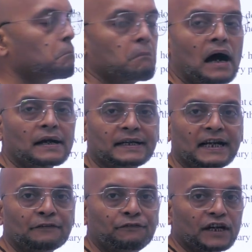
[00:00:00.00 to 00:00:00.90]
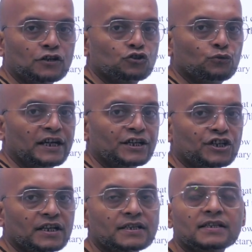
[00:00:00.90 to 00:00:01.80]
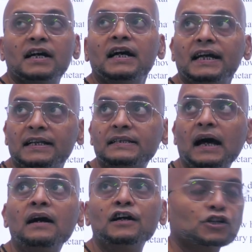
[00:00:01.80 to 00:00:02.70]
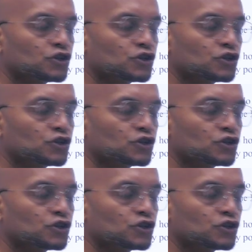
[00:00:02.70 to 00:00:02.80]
market fluctuations in the